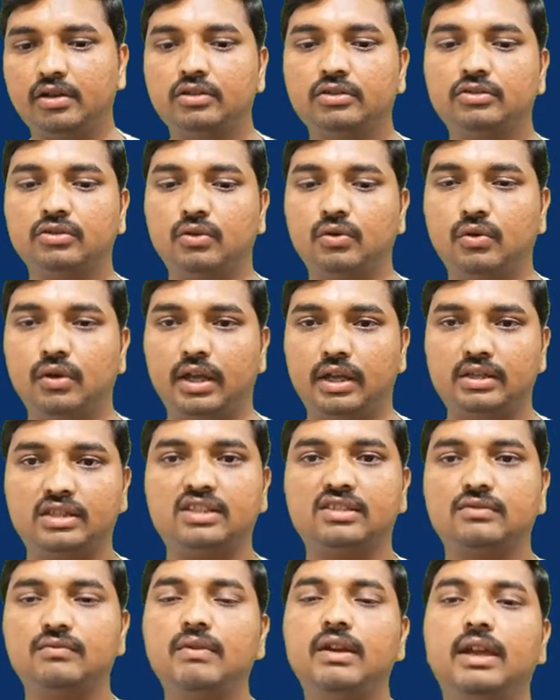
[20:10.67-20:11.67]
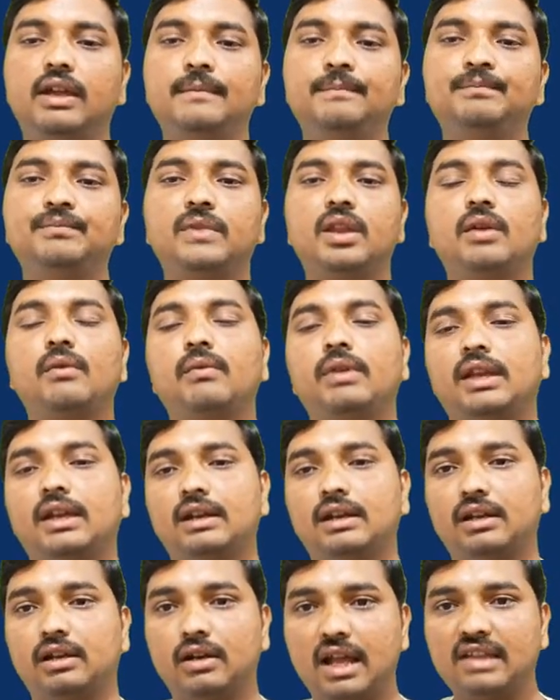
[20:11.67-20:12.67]
So in this way we
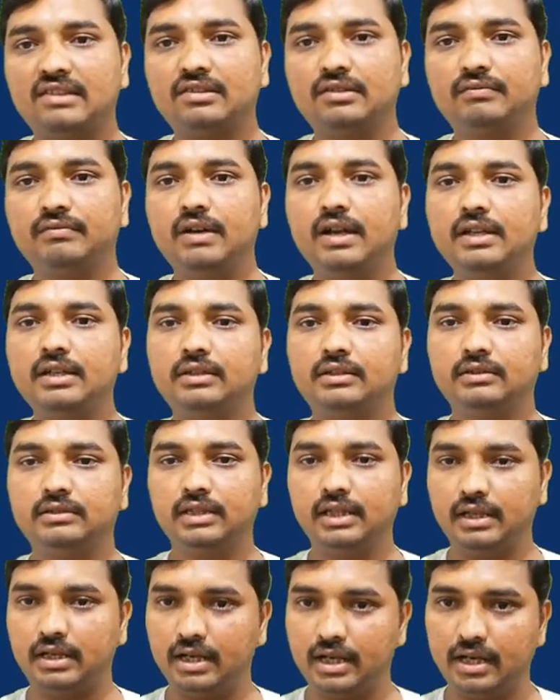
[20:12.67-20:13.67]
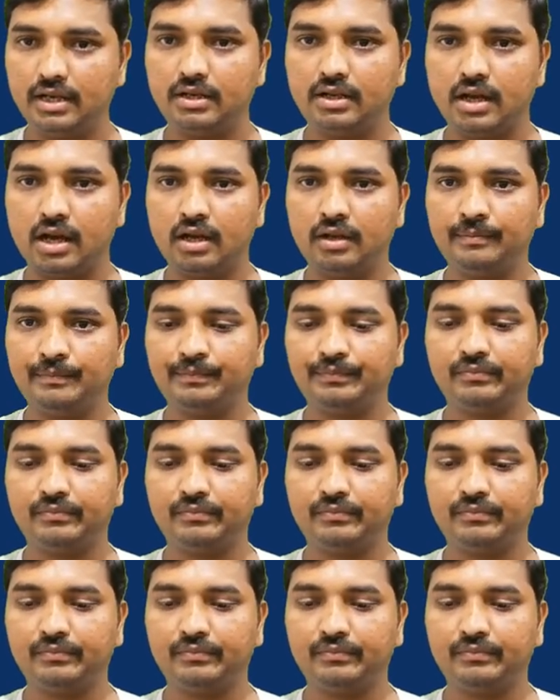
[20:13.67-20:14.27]
can classify the data,